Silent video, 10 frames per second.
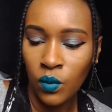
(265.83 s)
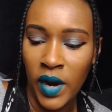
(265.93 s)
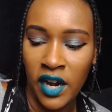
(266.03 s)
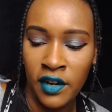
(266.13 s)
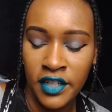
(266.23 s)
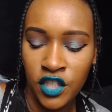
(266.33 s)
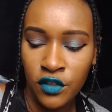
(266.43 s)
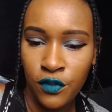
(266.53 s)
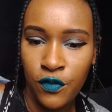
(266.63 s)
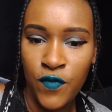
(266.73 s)
Where is your
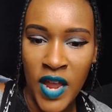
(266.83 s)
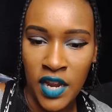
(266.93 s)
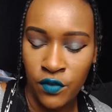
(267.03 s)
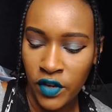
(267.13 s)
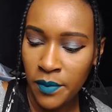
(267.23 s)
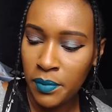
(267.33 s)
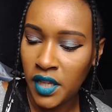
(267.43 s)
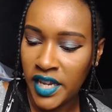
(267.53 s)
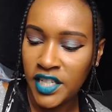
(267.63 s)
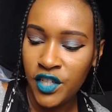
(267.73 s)
favorite
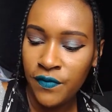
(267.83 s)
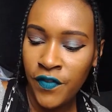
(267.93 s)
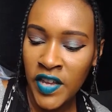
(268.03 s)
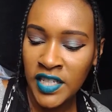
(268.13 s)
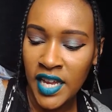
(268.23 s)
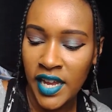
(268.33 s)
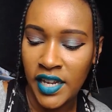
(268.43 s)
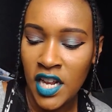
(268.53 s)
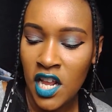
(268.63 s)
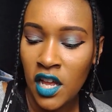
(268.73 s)
place to
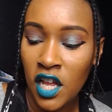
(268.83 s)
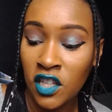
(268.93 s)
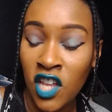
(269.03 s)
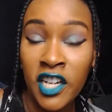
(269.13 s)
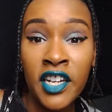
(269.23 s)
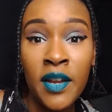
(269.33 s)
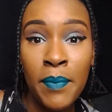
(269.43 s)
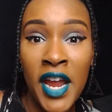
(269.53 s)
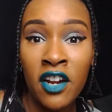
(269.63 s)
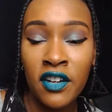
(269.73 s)
visit? London
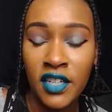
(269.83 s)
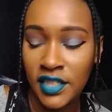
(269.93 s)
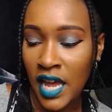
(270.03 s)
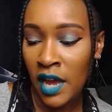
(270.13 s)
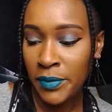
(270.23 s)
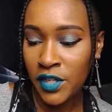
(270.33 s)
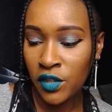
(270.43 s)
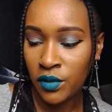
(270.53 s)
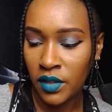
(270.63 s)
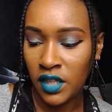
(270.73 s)
and Paris,
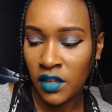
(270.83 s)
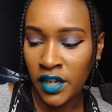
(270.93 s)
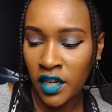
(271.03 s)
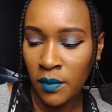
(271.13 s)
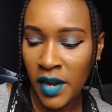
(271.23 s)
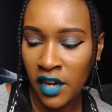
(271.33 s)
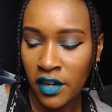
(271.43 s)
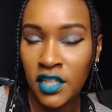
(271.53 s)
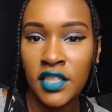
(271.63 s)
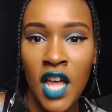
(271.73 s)
absolutely. London and
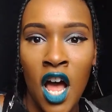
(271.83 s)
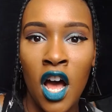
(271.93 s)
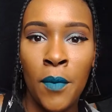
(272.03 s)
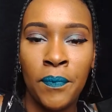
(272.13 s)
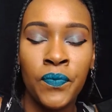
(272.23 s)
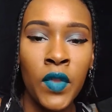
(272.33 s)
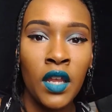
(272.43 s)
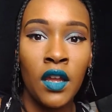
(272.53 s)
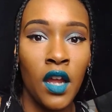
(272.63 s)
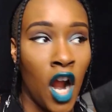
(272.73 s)
Paris are
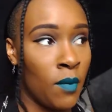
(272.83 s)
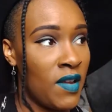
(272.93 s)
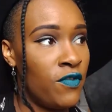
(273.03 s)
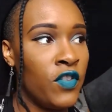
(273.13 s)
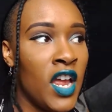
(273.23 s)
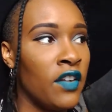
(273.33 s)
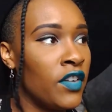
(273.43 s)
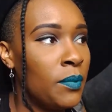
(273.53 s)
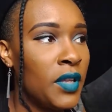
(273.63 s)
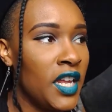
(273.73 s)
my
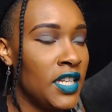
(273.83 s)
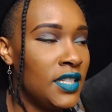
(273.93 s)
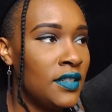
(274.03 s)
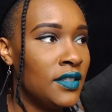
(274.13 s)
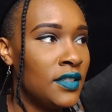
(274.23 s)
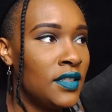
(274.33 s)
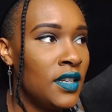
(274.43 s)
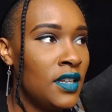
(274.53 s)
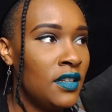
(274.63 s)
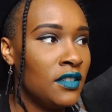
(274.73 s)
favorite places.
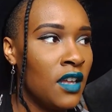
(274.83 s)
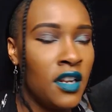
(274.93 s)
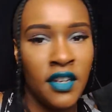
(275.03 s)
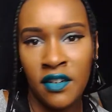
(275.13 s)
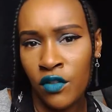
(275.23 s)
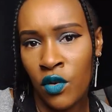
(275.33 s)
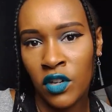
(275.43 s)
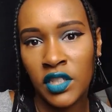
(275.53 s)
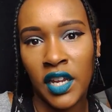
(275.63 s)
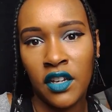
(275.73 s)
London, of
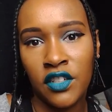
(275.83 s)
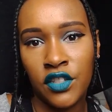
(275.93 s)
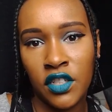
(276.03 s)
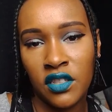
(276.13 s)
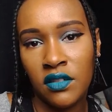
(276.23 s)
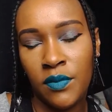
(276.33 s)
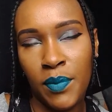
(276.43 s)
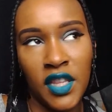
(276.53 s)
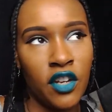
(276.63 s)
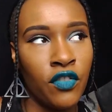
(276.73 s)
course, I could just
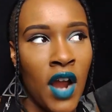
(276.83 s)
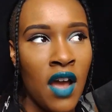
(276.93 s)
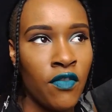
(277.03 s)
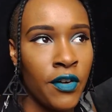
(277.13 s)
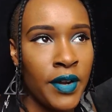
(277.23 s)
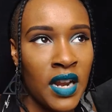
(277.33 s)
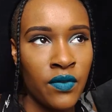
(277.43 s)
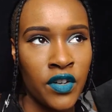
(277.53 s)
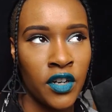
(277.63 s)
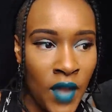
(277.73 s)
be there forever and
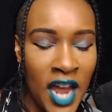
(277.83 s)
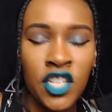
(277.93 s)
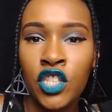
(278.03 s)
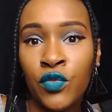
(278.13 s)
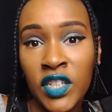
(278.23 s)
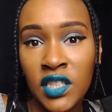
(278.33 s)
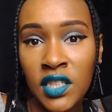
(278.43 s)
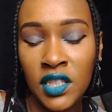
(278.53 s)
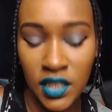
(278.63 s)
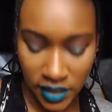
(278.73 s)
ever. I just
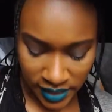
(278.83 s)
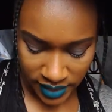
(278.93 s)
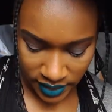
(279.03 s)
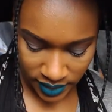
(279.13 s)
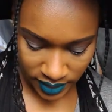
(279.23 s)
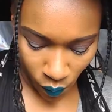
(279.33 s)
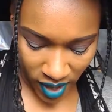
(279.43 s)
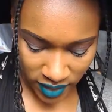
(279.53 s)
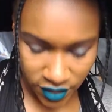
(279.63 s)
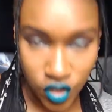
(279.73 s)
recently
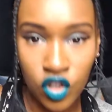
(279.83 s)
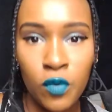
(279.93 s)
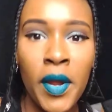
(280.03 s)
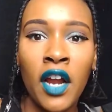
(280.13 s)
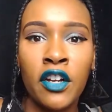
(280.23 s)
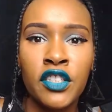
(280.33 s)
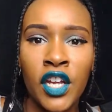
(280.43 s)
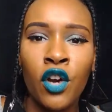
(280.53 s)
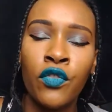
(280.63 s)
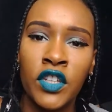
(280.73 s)
went to Paris
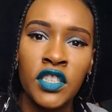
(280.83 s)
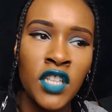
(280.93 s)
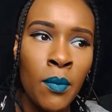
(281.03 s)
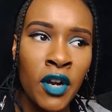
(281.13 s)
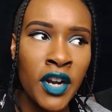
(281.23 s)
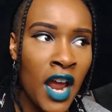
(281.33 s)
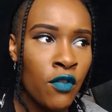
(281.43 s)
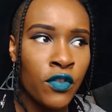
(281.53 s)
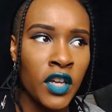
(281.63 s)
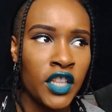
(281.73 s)
like over the summer
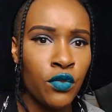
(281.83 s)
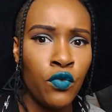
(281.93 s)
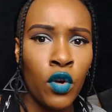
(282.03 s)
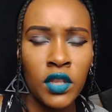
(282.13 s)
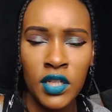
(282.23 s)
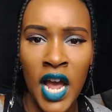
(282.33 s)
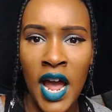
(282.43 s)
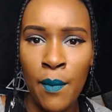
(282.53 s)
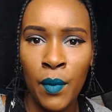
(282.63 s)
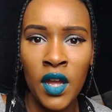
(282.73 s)
again for like the 4th
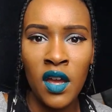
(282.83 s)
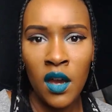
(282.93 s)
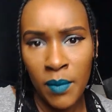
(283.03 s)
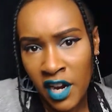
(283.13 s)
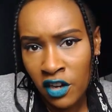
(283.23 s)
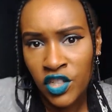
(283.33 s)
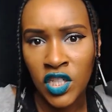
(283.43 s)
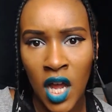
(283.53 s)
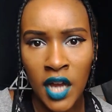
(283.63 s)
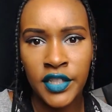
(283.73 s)
time. Paris
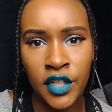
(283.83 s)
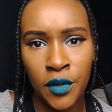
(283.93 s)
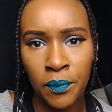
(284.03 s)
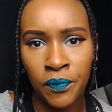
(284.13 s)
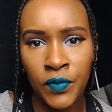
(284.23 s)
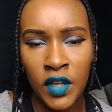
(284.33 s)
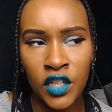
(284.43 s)
is awesome.